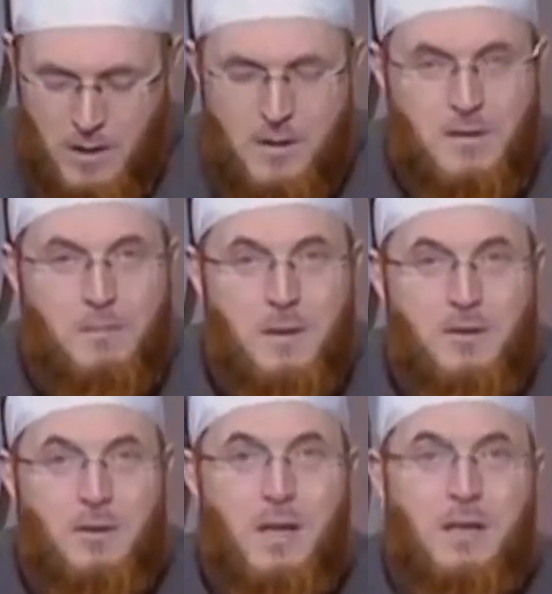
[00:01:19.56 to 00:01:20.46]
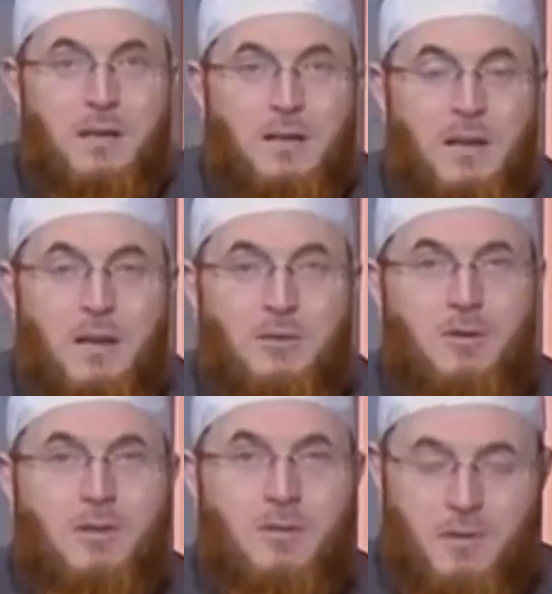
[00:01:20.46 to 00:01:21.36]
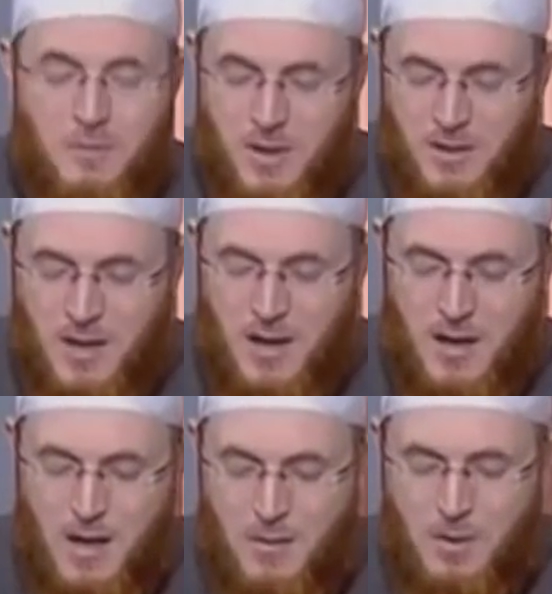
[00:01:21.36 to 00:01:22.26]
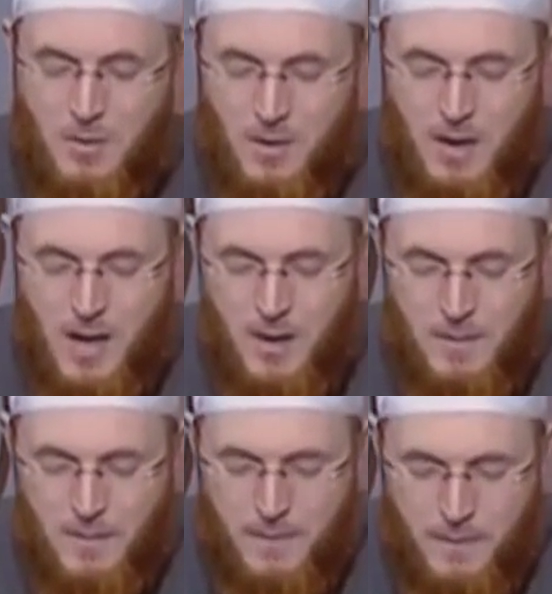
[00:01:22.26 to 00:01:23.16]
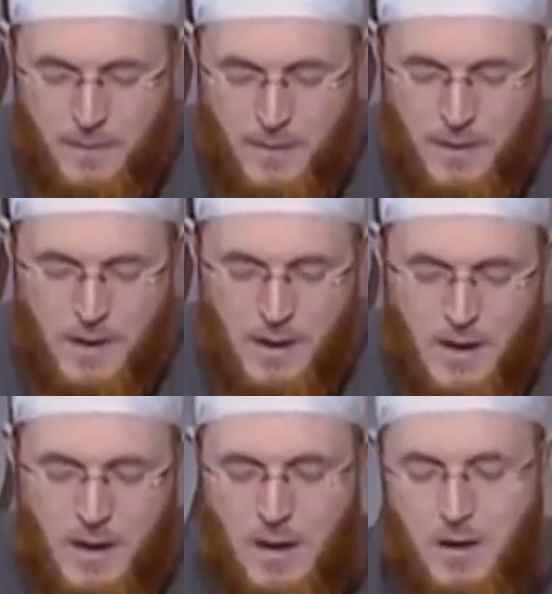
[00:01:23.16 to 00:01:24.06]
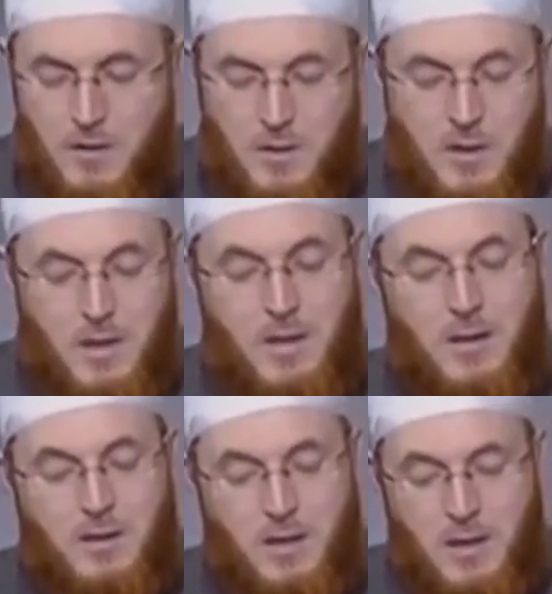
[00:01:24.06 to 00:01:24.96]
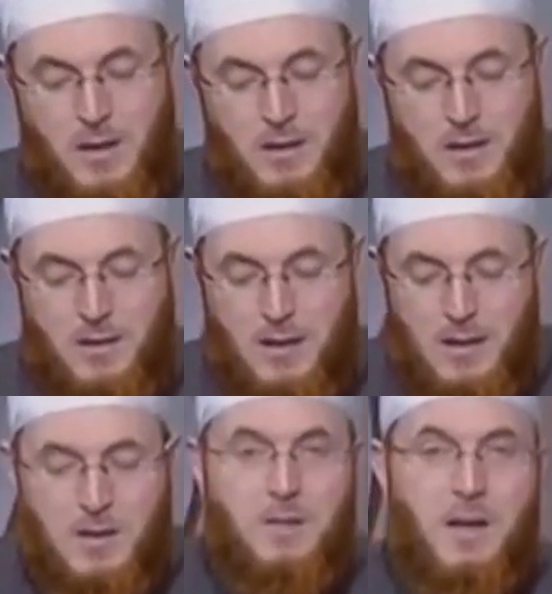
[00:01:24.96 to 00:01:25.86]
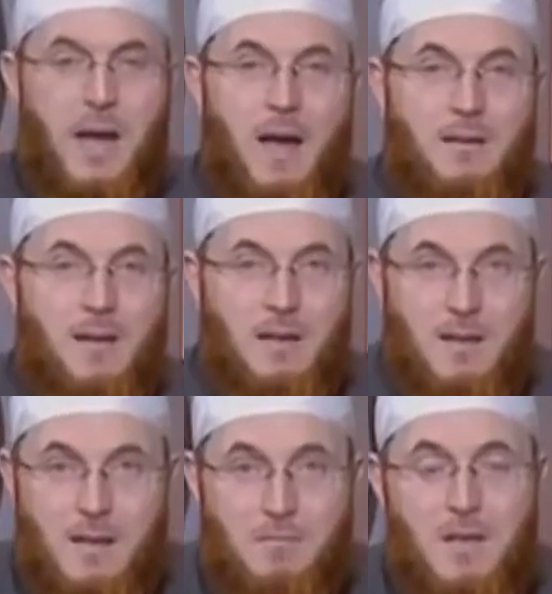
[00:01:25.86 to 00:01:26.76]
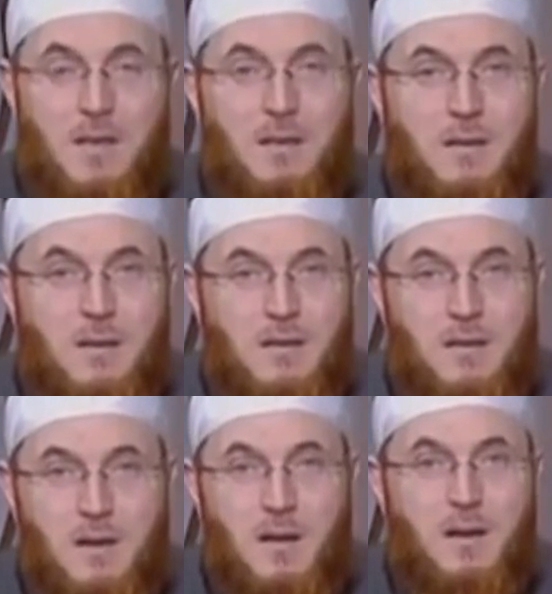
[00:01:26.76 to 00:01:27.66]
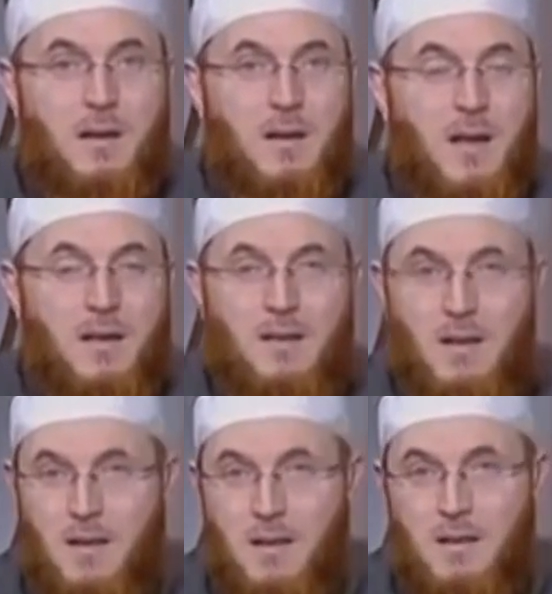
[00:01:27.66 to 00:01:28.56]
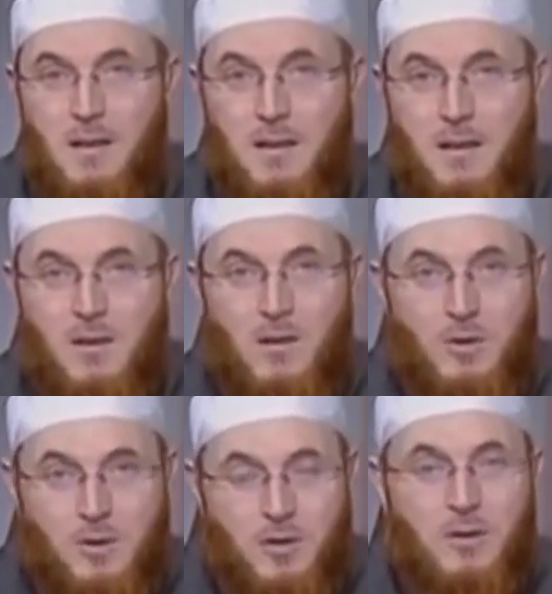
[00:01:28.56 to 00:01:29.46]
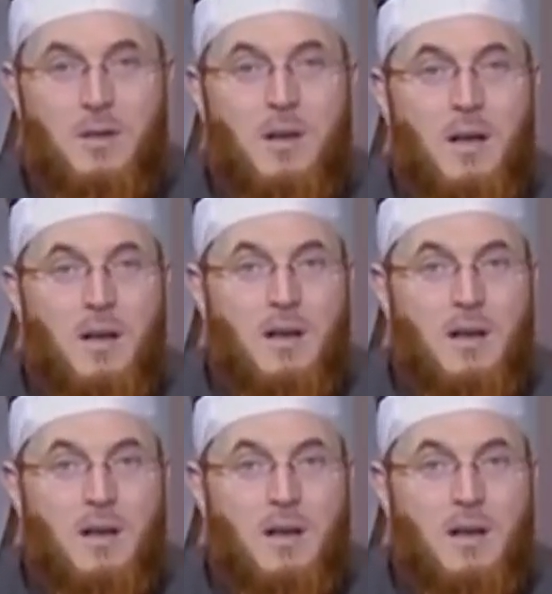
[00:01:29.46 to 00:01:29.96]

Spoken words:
Brothers, please collect the second question from Sister Amatullah. She said that she has a dilemma that her son has declared that he's homosexual